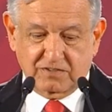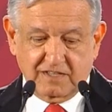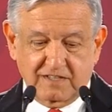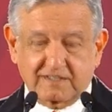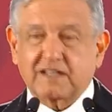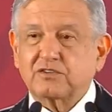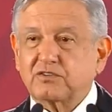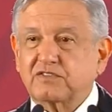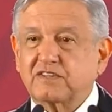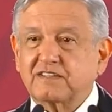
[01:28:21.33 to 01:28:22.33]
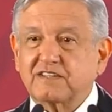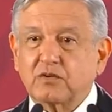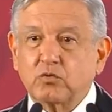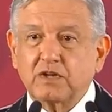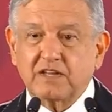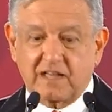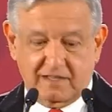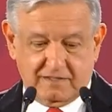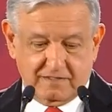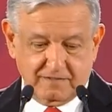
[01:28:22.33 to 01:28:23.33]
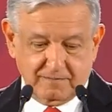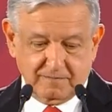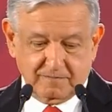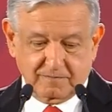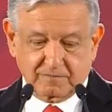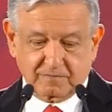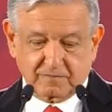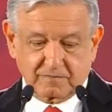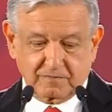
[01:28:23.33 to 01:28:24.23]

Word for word: in Sonora, the Secretary of Security